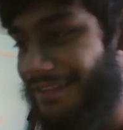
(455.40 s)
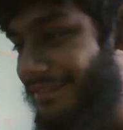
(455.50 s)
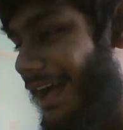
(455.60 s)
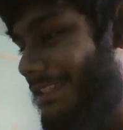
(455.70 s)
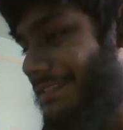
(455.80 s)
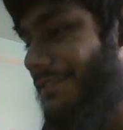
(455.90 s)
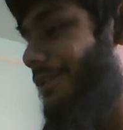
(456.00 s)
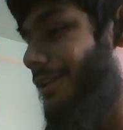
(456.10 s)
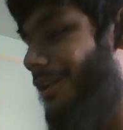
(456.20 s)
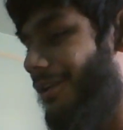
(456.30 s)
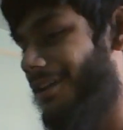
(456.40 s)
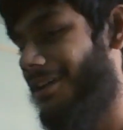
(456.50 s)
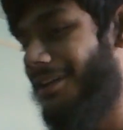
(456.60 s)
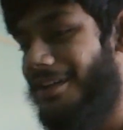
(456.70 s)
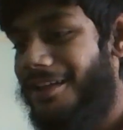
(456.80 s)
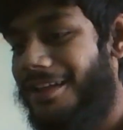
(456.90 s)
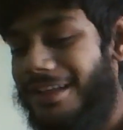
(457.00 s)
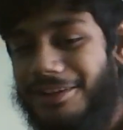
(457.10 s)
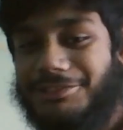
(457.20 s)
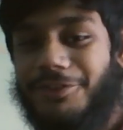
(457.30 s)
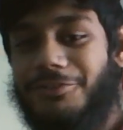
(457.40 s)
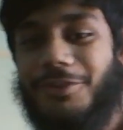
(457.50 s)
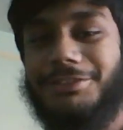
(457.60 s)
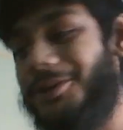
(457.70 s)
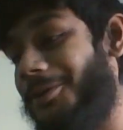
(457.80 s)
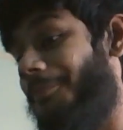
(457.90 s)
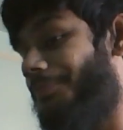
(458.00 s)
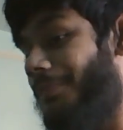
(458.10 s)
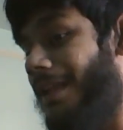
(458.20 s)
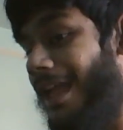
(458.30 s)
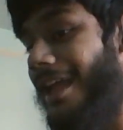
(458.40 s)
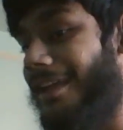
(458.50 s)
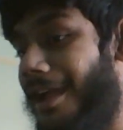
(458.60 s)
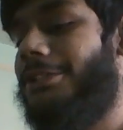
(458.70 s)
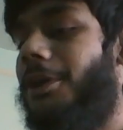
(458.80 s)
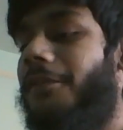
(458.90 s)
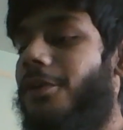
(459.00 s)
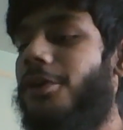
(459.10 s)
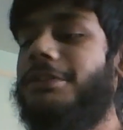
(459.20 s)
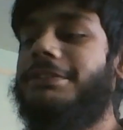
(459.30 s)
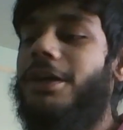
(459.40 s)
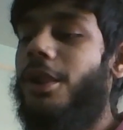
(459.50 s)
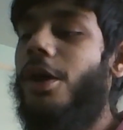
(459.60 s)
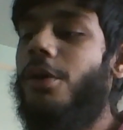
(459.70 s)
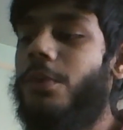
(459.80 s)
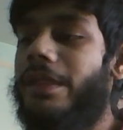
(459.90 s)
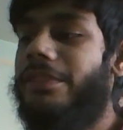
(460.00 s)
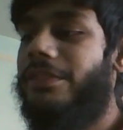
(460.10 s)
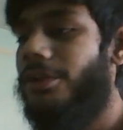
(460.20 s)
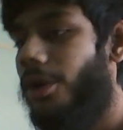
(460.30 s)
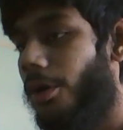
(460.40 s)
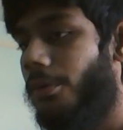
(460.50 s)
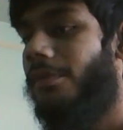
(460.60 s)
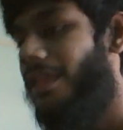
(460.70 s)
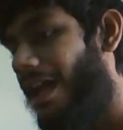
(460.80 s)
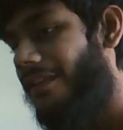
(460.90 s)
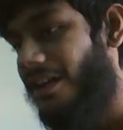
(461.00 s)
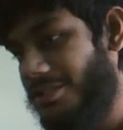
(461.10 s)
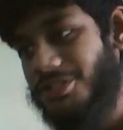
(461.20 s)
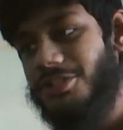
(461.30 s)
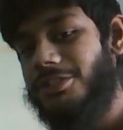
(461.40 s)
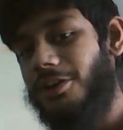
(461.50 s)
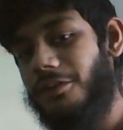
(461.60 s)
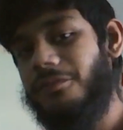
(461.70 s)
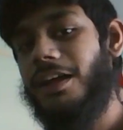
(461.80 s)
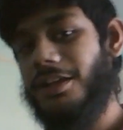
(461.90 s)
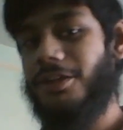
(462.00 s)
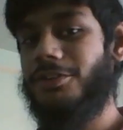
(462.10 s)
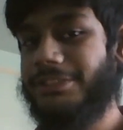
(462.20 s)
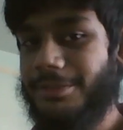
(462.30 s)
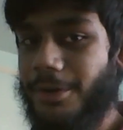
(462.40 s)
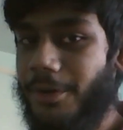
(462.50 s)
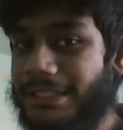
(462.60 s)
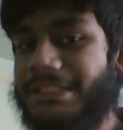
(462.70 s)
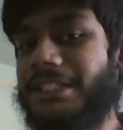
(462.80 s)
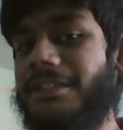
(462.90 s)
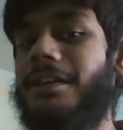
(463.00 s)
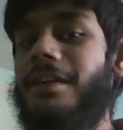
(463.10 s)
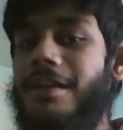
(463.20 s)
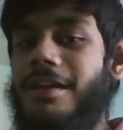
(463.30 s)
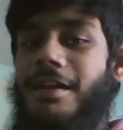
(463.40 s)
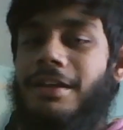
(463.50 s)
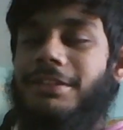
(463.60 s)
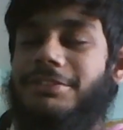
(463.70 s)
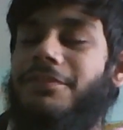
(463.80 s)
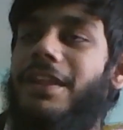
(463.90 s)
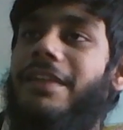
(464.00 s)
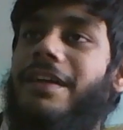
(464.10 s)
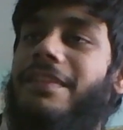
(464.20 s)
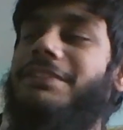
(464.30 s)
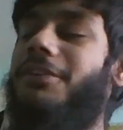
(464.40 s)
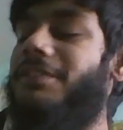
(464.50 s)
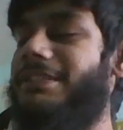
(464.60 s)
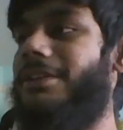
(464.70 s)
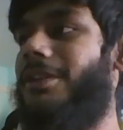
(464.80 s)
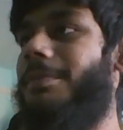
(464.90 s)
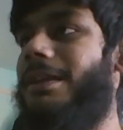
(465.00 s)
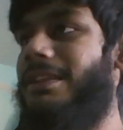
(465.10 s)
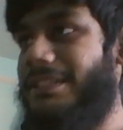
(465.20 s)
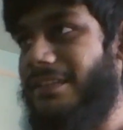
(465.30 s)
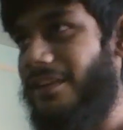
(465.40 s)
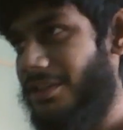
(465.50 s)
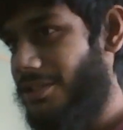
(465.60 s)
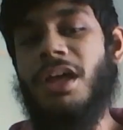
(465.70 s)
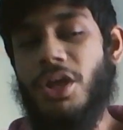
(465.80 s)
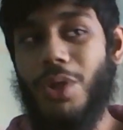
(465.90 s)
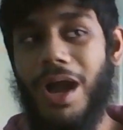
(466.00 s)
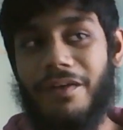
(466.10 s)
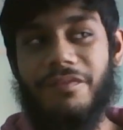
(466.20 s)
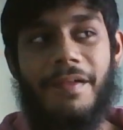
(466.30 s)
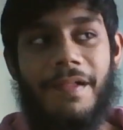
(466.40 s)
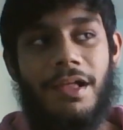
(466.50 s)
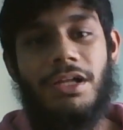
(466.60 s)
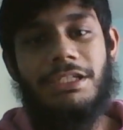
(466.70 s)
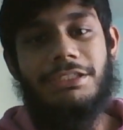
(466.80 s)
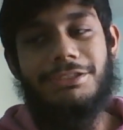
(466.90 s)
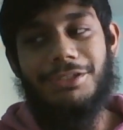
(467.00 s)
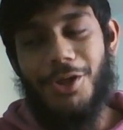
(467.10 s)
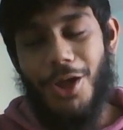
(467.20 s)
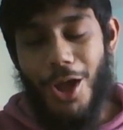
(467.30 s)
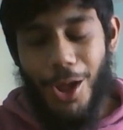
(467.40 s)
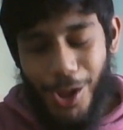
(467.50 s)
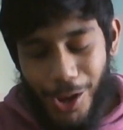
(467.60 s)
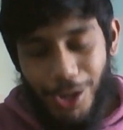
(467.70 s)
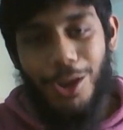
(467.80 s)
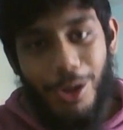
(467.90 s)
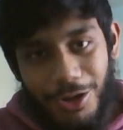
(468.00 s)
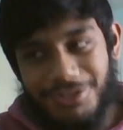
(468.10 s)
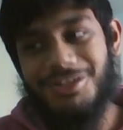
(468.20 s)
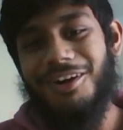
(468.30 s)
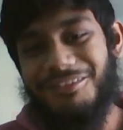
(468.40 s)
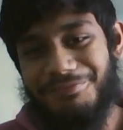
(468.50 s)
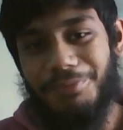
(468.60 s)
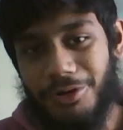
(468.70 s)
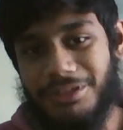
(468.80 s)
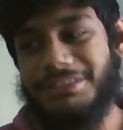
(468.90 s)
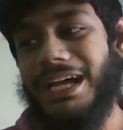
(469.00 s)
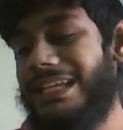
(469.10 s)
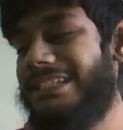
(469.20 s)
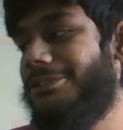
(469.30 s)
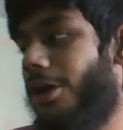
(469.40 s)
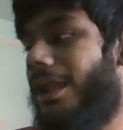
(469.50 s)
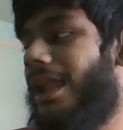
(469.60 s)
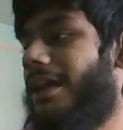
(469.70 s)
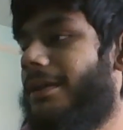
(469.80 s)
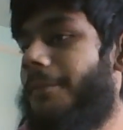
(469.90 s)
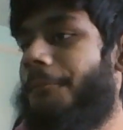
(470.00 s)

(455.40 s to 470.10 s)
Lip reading: ask for on software. So yeah. So of course, along with the advantages of like a custom OS and stuff like that, there's obviously going to be a disadvantage. You have a lot of bugs, and it's not like